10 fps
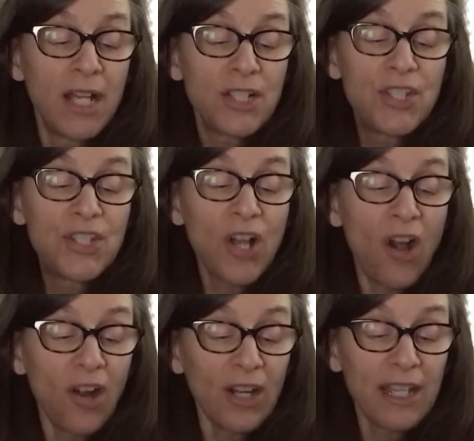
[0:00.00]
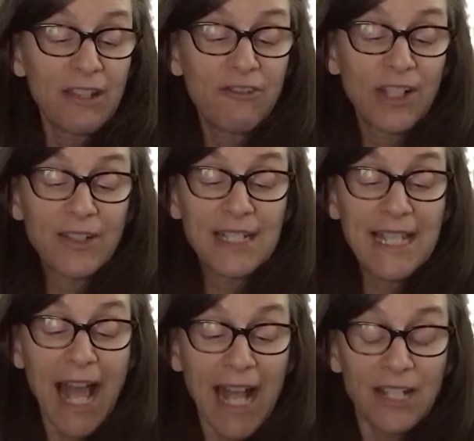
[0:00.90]
Darling Fairy
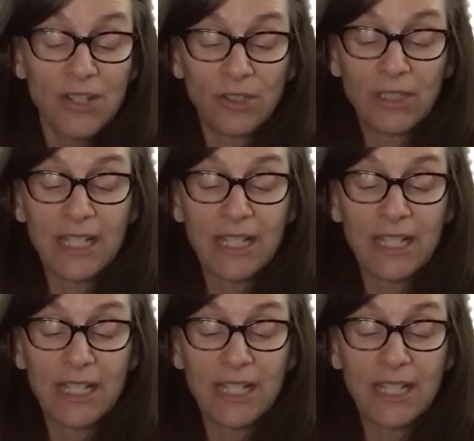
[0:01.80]
Dactyl,